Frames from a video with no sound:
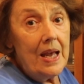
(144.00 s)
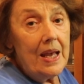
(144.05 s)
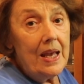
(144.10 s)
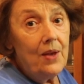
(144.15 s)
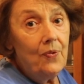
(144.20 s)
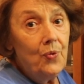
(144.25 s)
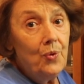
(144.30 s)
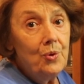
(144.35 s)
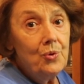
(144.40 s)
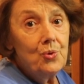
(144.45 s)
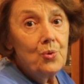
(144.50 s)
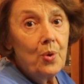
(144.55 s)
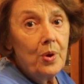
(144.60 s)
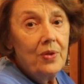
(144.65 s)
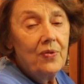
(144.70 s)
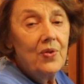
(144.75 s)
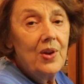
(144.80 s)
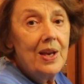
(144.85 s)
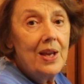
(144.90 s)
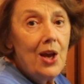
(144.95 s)
If you enjoyed
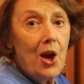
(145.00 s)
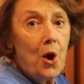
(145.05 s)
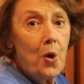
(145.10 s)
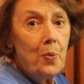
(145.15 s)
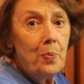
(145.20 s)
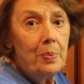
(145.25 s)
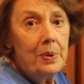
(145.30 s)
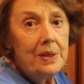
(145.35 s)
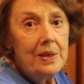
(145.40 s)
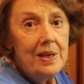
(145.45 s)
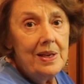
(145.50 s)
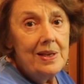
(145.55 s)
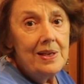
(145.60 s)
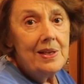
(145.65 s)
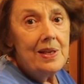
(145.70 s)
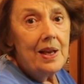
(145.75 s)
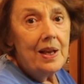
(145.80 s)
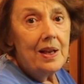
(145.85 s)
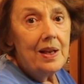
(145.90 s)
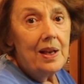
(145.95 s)
the video,
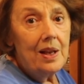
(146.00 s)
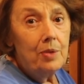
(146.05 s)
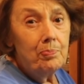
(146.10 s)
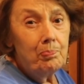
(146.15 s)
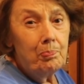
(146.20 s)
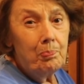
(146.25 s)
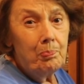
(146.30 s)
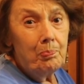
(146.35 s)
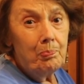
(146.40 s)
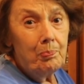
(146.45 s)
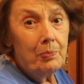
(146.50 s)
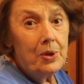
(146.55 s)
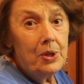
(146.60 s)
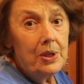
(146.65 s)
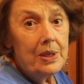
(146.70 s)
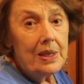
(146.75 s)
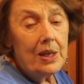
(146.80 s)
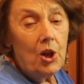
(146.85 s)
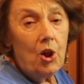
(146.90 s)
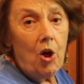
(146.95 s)
please
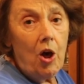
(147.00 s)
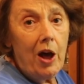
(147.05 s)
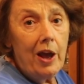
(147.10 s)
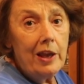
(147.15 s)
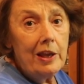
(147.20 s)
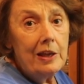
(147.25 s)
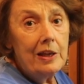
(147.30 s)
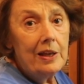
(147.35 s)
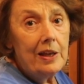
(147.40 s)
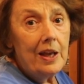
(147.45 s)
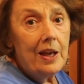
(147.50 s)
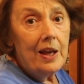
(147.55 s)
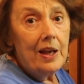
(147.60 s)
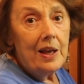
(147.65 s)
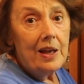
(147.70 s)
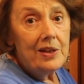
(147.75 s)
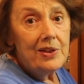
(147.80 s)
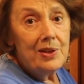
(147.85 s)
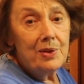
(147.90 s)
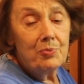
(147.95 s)
click like,
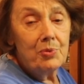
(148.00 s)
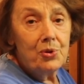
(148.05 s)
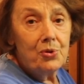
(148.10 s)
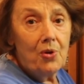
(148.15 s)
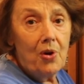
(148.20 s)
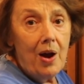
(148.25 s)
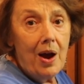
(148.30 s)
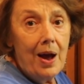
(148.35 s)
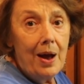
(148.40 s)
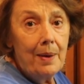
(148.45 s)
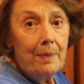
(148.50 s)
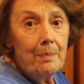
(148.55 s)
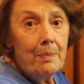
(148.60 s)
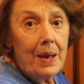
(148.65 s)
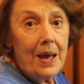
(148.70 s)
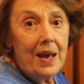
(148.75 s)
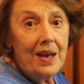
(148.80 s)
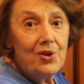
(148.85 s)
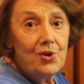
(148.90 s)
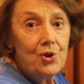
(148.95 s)
subscribe,
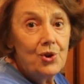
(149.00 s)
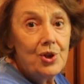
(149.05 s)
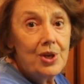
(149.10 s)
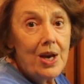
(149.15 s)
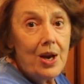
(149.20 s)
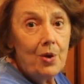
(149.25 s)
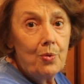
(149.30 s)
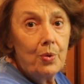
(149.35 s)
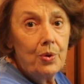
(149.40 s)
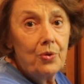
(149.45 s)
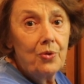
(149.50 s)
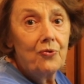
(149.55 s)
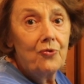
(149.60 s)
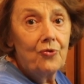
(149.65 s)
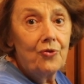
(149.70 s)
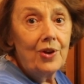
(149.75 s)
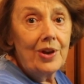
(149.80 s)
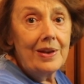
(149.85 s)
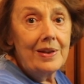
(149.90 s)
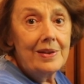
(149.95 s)
and share with your
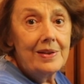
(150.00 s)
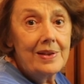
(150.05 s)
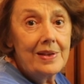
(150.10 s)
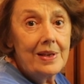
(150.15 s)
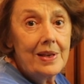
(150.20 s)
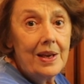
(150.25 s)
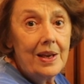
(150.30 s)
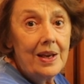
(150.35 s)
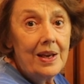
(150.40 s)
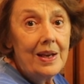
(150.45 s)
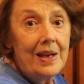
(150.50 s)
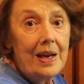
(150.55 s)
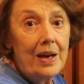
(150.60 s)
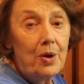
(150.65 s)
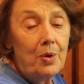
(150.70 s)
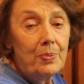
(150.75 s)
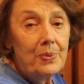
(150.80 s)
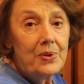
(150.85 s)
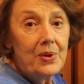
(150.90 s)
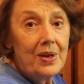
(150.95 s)
friends. It
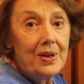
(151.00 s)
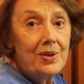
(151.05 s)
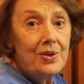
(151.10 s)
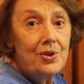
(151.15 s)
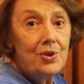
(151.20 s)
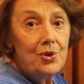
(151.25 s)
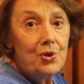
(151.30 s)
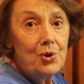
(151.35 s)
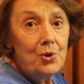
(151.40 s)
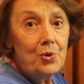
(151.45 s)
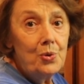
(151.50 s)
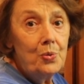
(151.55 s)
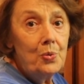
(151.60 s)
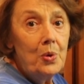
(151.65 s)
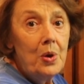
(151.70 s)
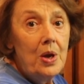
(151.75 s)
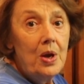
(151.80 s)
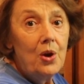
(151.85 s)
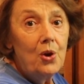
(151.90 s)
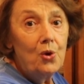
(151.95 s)
helps us to
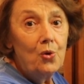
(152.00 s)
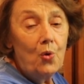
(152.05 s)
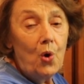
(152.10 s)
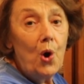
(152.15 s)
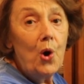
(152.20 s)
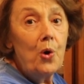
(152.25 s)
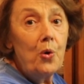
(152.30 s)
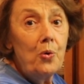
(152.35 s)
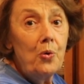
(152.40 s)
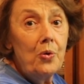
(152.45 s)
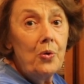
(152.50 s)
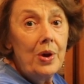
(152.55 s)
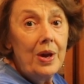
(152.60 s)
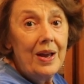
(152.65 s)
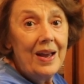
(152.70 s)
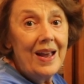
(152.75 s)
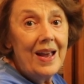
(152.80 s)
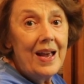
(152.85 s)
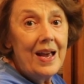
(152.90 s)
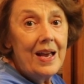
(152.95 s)
grow
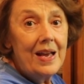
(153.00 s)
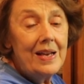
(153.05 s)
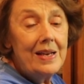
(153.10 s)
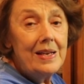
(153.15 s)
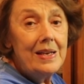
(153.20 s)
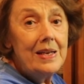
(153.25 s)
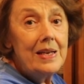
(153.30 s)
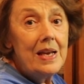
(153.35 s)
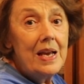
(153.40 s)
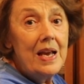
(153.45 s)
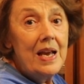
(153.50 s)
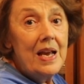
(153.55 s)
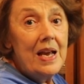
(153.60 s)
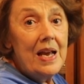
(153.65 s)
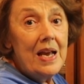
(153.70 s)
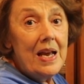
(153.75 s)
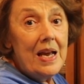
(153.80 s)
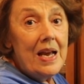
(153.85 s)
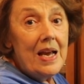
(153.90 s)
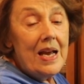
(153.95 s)
and
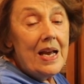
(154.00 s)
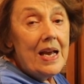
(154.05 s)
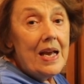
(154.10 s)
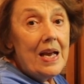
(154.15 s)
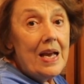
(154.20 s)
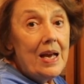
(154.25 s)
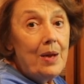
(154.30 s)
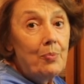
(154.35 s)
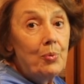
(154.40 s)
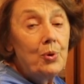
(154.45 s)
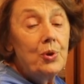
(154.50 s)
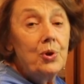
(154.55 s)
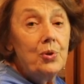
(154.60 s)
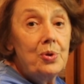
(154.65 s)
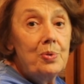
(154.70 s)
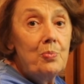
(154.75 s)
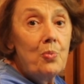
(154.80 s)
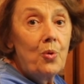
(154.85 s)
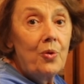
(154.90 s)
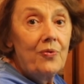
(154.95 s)

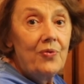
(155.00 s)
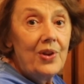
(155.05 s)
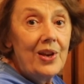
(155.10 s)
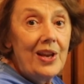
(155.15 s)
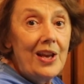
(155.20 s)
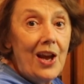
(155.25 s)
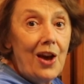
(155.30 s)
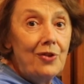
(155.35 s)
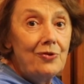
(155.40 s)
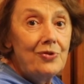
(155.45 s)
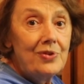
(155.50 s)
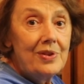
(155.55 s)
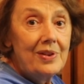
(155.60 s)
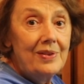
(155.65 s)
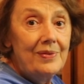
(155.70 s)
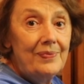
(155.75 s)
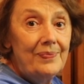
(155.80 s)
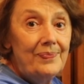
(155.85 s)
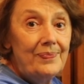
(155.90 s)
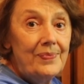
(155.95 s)
produce more videos.
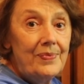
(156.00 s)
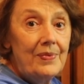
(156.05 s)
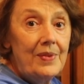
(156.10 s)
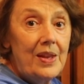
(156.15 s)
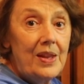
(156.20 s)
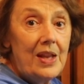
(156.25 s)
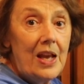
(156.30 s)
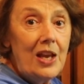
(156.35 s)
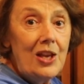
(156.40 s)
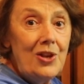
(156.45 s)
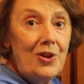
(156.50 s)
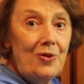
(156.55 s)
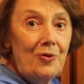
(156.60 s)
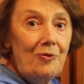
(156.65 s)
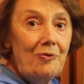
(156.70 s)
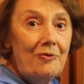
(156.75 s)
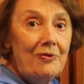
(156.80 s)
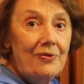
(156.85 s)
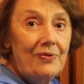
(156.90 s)
Thank you.